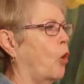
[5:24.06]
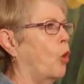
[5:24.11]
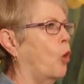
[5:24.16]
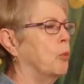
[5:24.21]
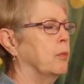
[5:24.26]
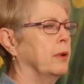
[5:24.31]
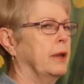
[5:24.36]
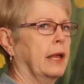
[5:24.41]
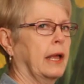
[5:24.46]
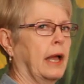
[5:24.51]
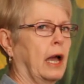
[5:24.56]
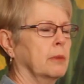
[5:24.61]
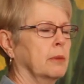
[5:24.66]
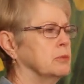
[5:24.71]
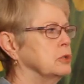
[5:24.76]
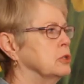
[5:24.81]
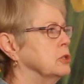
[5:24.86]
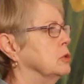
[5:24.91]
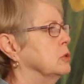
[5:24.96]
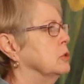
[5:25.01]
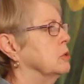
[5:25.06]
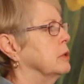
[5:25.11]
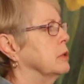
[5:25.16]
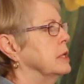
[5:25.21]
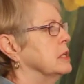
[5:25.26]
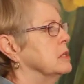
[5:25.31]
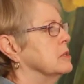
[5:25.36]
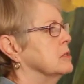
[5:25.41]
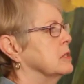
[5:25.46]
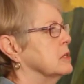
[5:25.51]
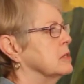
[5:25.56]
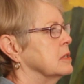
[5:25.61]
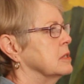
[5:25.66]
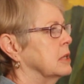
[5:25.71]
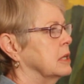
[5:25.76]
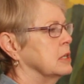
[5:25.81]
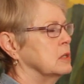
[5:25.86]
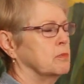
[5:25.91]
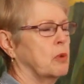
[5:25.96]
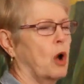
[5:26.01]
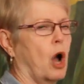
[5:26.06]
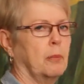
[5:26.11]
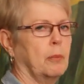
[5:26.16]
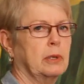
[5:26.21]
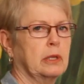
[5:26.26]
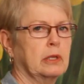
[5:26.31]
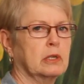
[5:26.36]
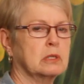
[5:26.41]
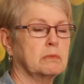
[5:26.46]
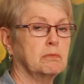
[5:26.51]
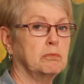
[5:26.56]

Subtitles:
opening up to is this nice poppy that's